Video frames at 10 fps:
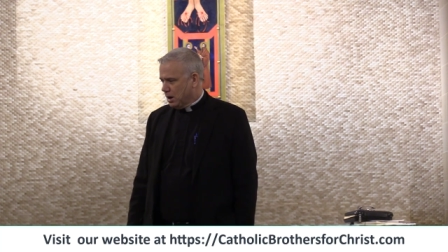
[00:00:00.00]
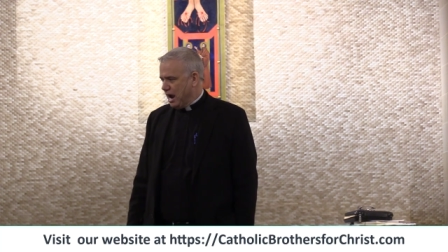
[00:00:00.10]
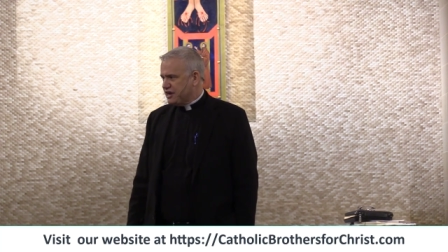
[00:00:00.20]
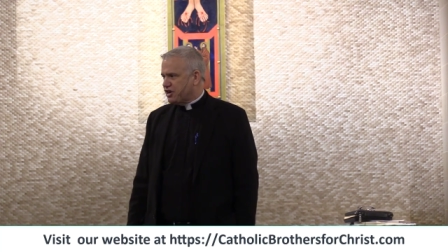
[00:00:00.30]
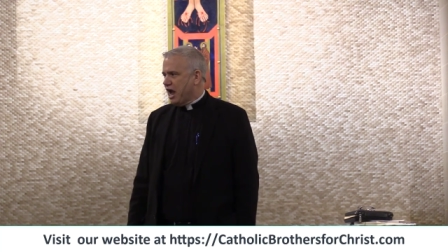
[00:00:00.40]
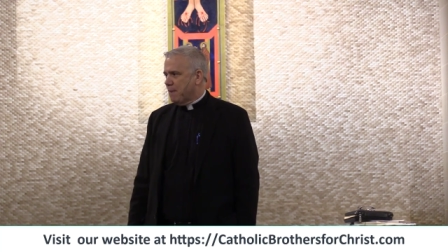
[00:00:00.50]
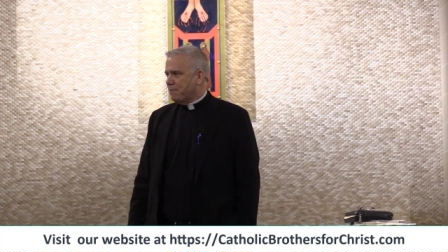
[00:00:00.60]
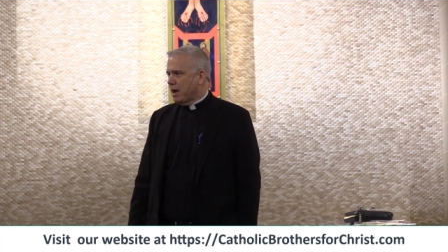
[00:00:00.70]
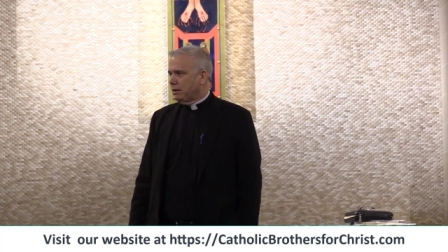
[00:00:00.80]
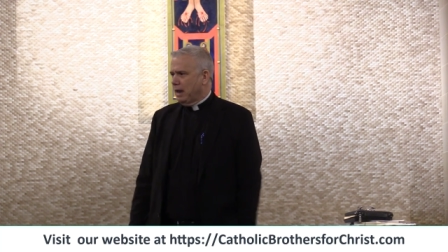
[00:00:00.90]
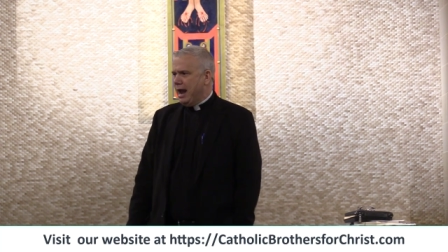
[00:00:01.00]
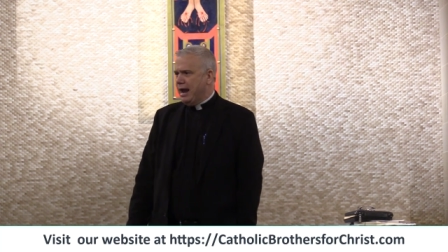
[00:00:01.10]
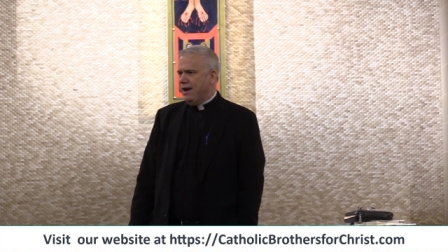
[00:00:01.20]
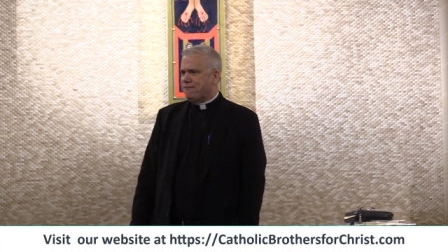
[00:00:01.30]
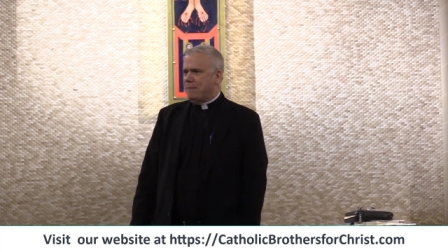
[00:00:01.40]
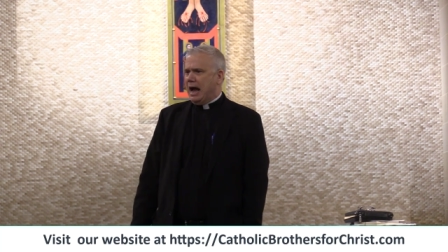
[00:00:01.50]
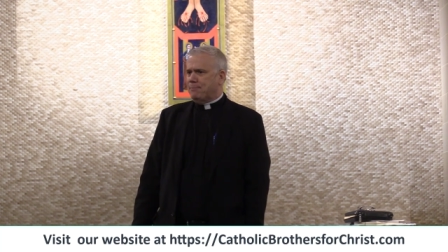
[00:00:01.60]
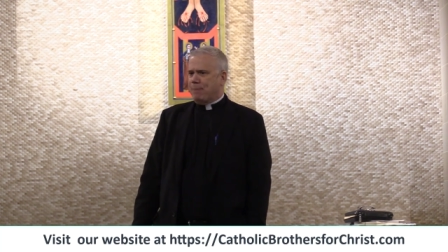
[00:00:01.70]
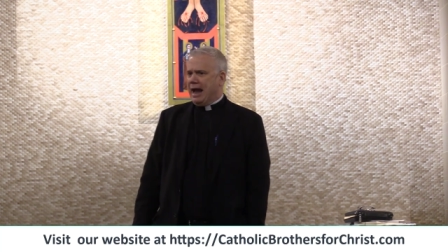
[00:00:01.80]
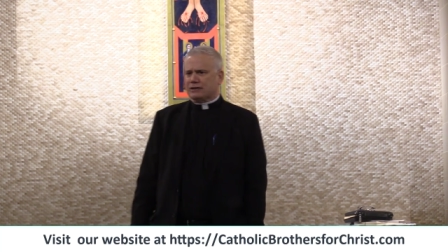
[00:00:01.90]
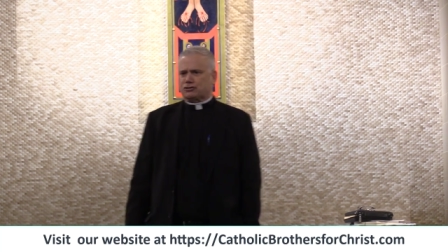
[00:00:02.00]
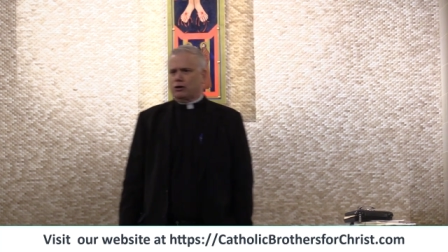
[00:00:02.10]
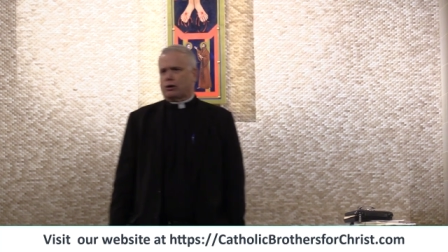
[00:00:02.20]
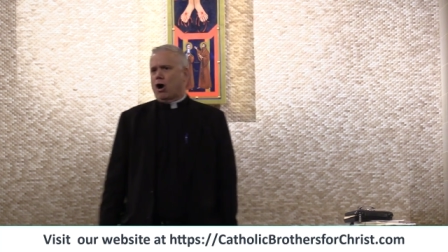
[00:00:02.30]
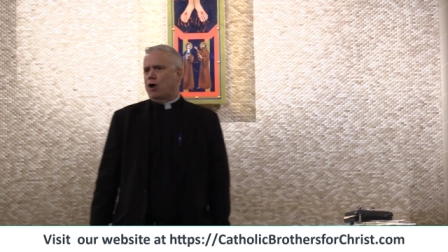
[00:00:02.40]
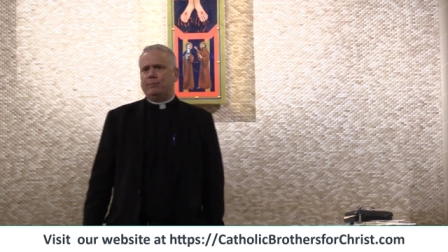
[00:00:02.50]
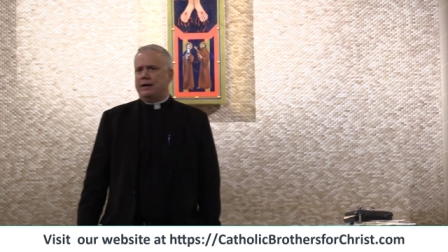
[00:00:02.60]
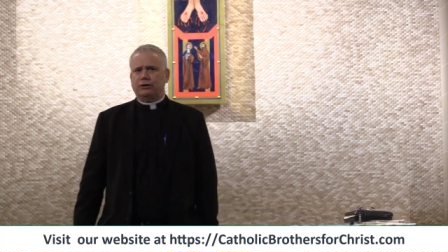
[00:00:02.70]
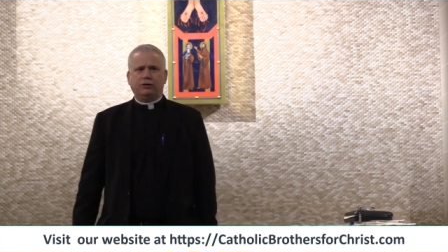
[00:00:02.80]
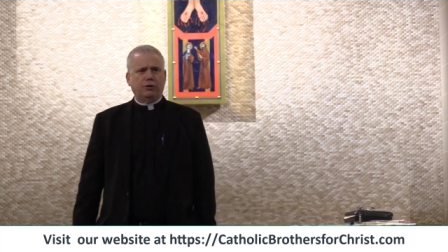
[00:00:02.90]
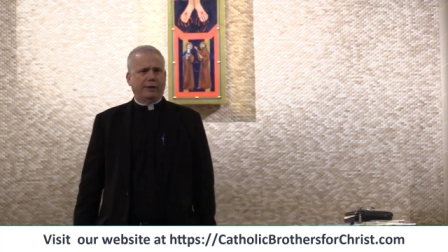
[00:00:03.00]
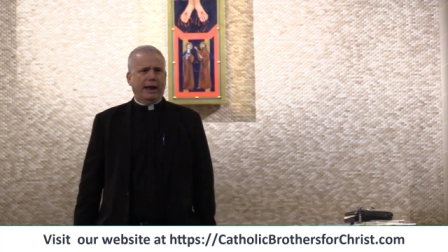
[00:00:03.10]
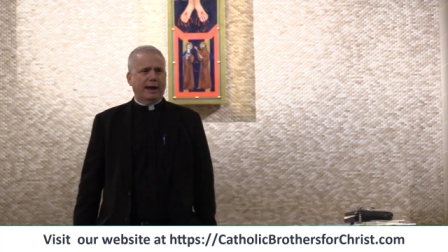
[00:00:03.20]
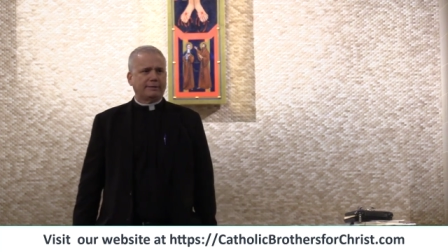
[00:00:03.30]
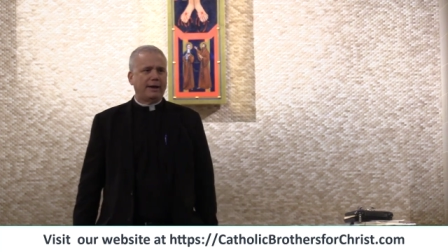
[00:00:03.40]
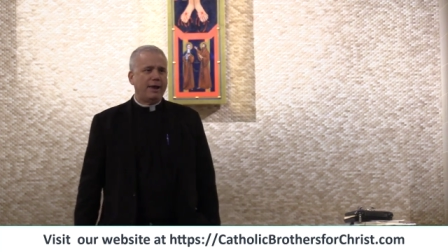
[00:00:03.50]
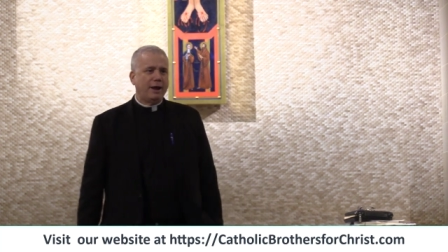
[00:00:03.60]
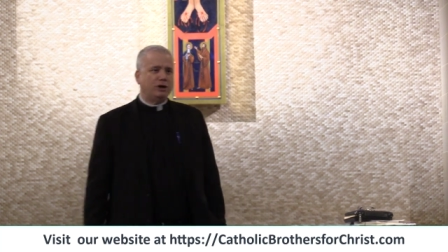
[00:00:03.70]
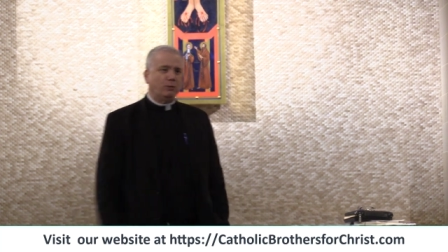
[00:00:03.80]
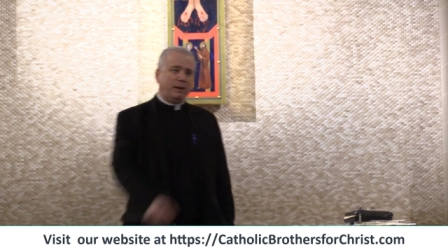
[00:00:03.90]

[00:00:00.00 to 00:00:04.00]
I can't believe my pastor called me to do that. You'll